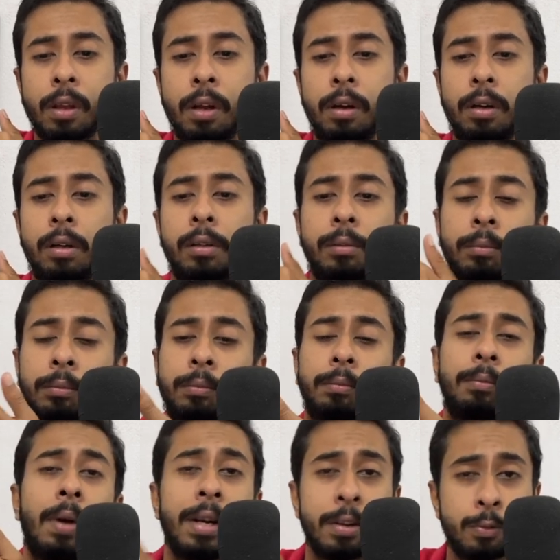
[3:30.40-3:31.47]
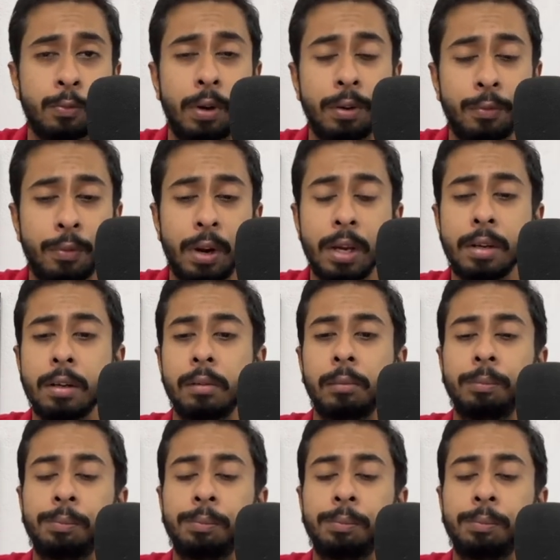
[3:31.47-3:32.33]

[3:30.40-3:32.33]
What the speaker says: -1, right?